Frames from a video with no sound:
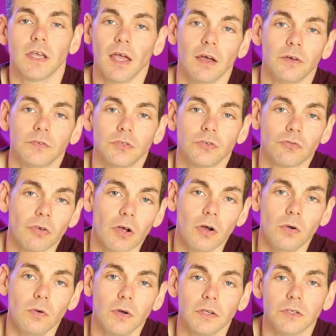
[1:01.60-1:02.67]
to get out of
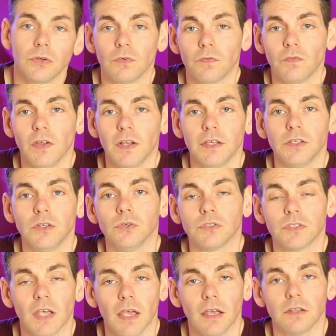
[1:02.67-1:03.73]
control and you're filling your
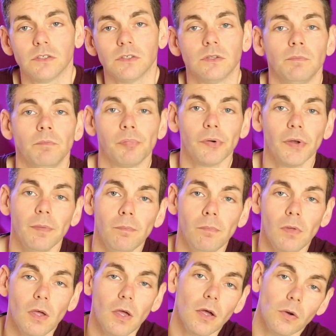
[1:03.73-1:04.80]
tank to the
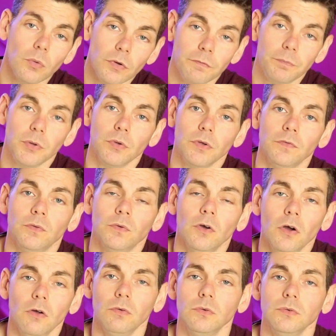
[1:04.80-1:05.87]
brim with beautiful
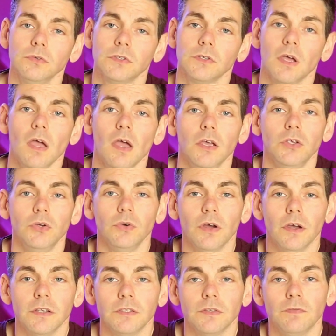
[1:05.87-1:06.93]
corals, you're
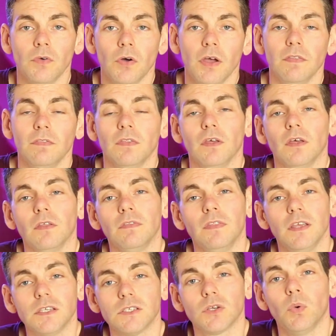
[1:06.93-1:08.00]
going to find that
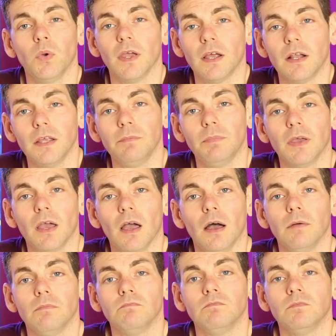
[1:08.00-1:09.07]
this quickly
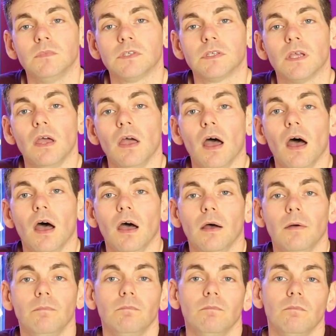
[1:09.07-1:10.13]
becomes
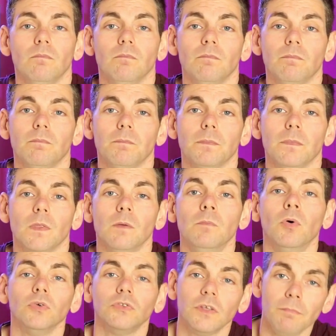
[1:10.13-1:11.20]

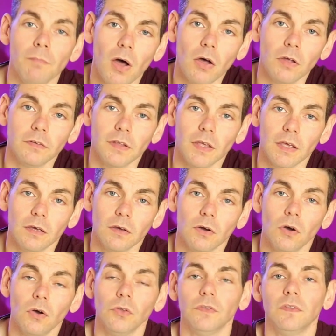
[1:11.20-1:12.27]
more demanding
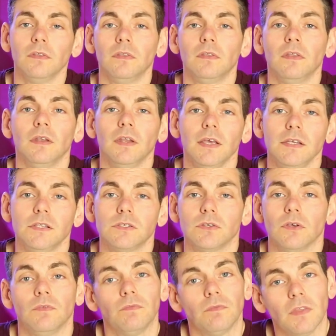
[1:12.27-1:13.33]
on the
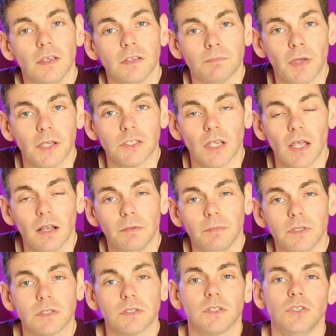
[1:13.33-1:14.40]
needs of these major
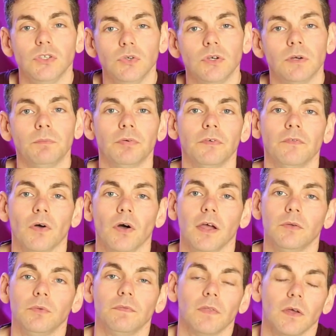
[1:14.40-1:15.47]
elements than you can
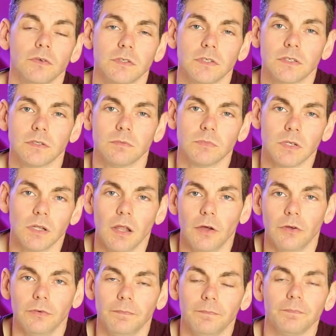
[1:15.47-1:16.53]
provide with those systems
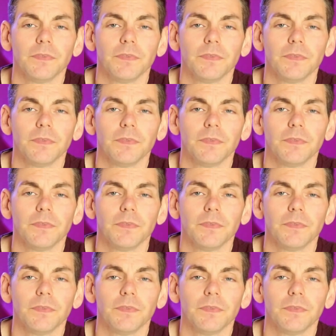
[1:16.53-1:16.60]
alone.